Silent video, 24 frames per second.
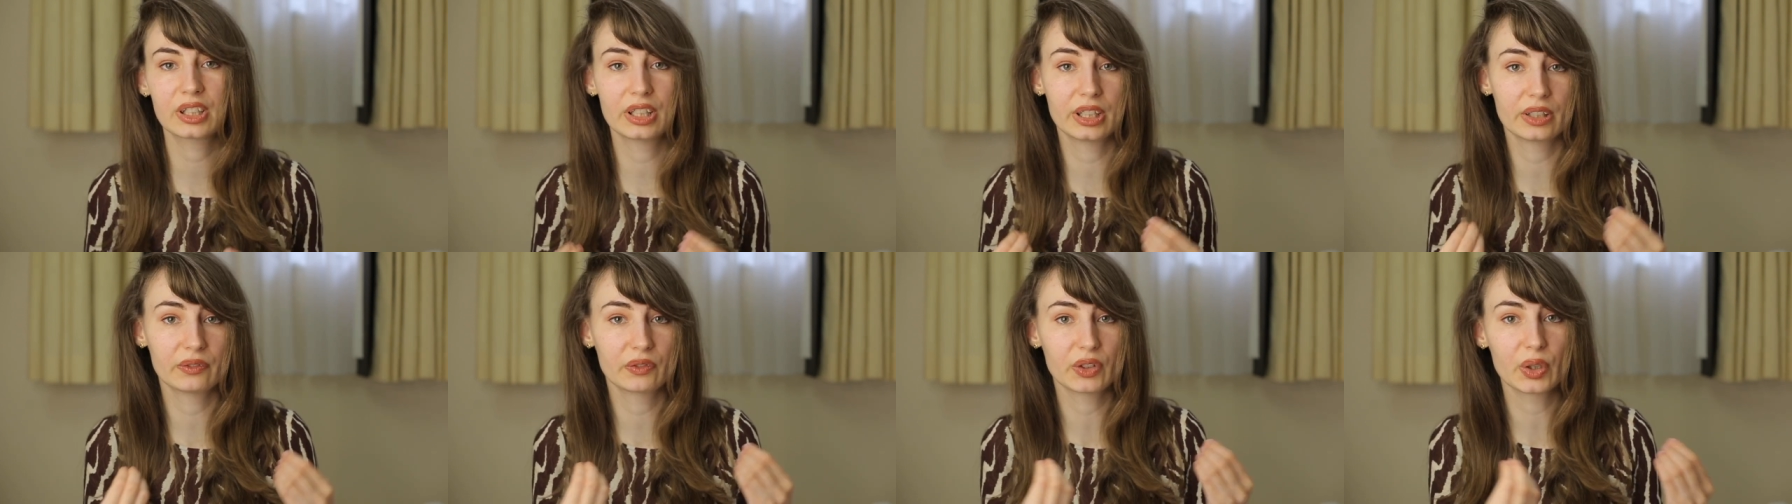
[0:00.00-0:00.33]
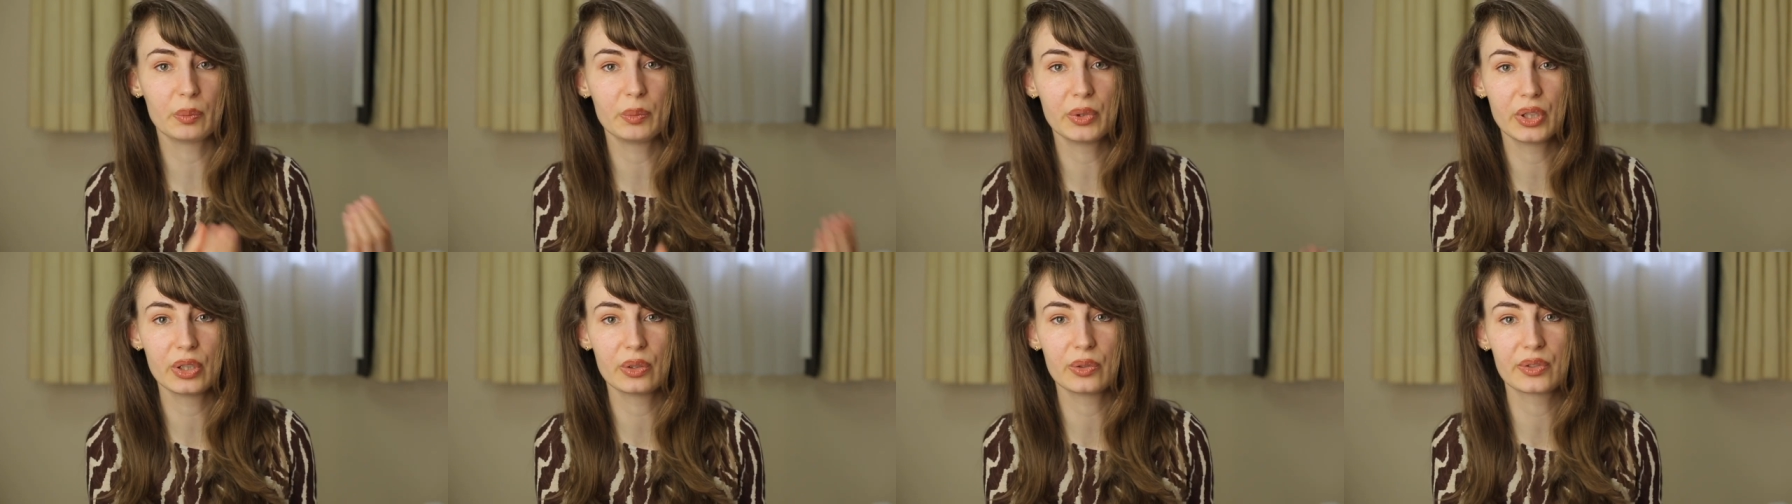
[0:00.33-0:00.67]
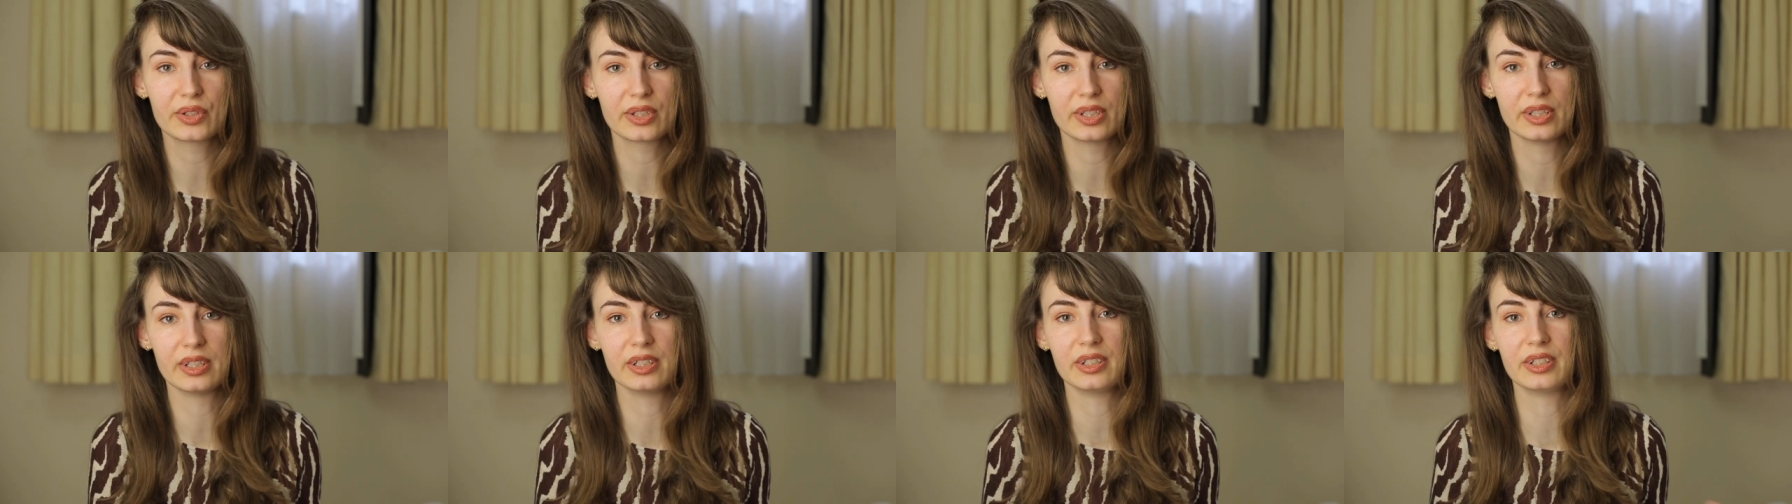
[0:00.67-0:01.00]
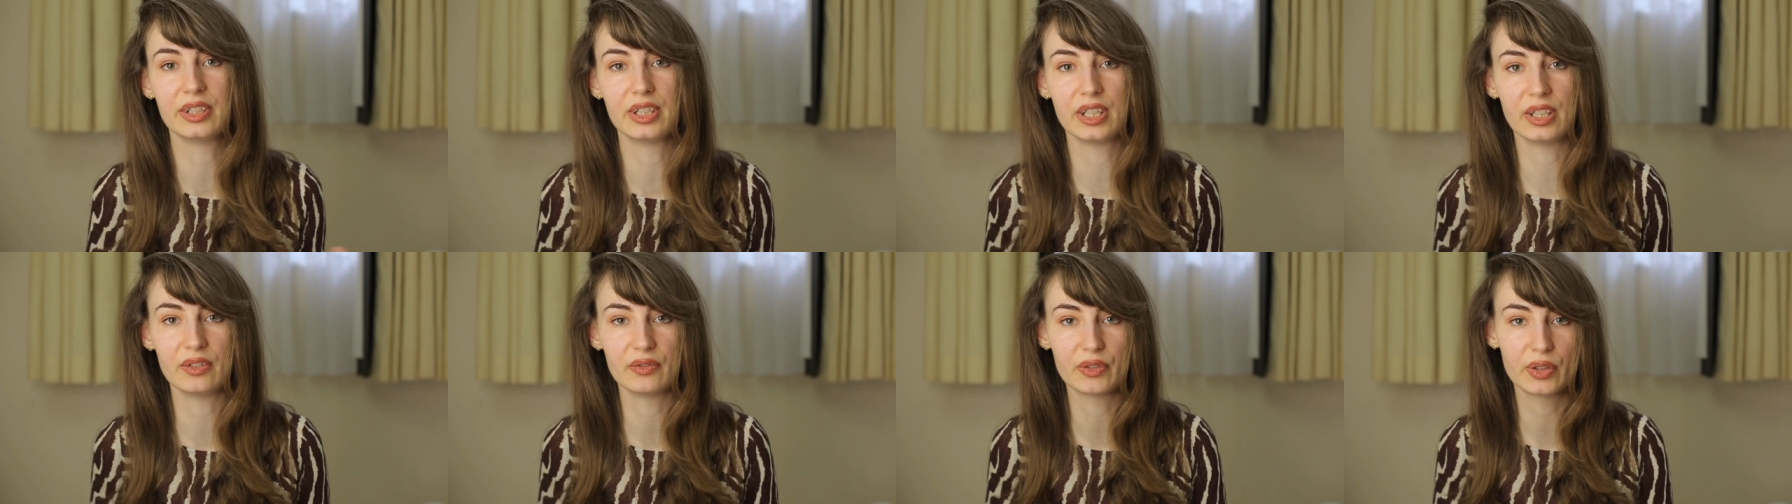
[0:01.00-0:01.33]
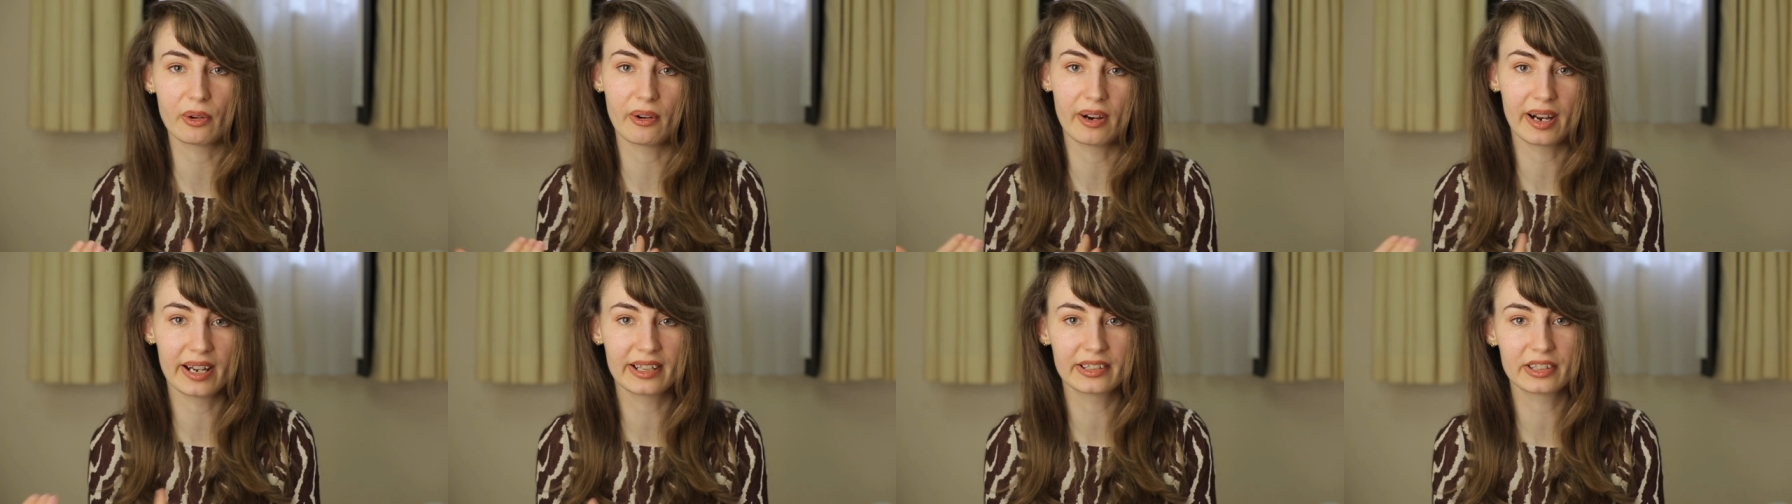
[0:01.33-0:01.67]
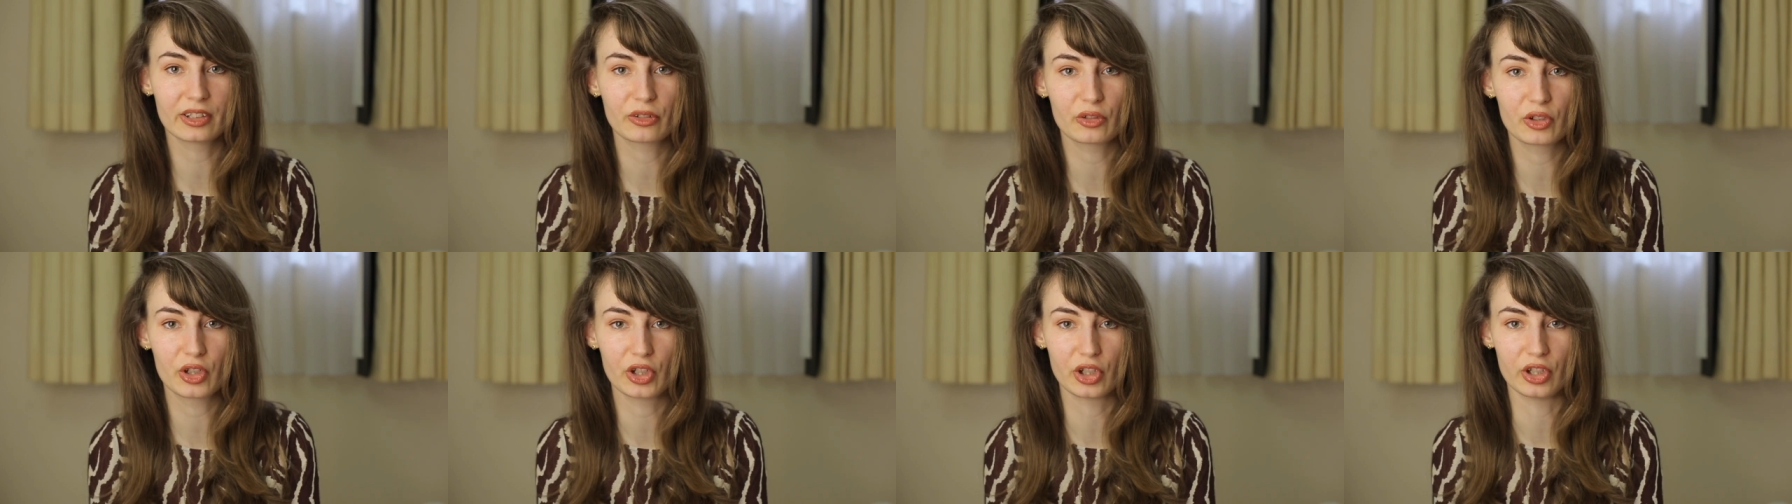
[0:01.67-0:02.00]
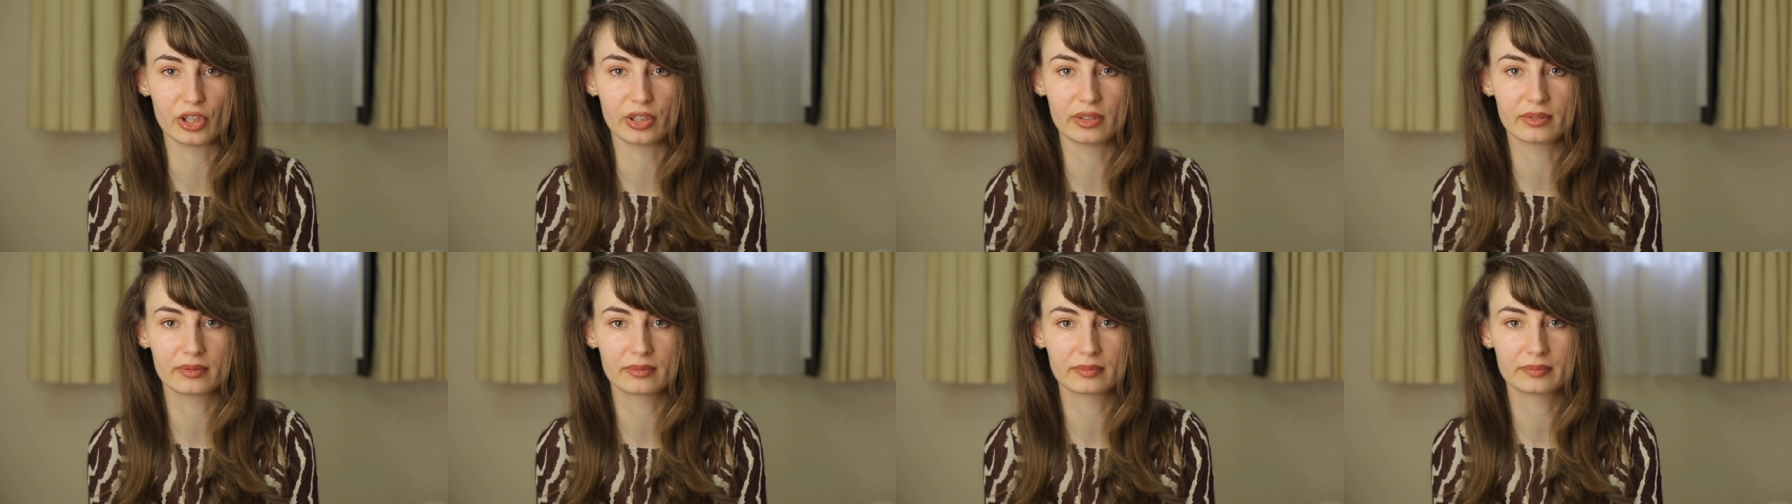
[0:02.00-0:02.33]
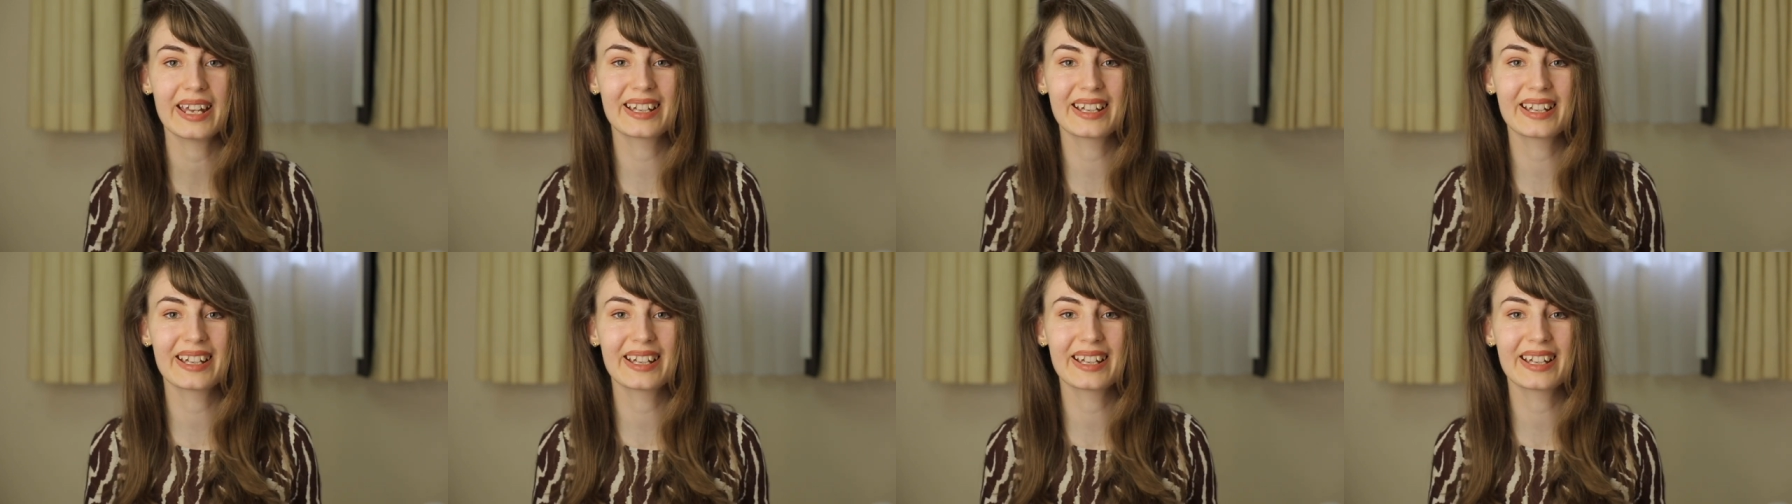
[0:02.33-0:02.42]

give your beauty, give your energy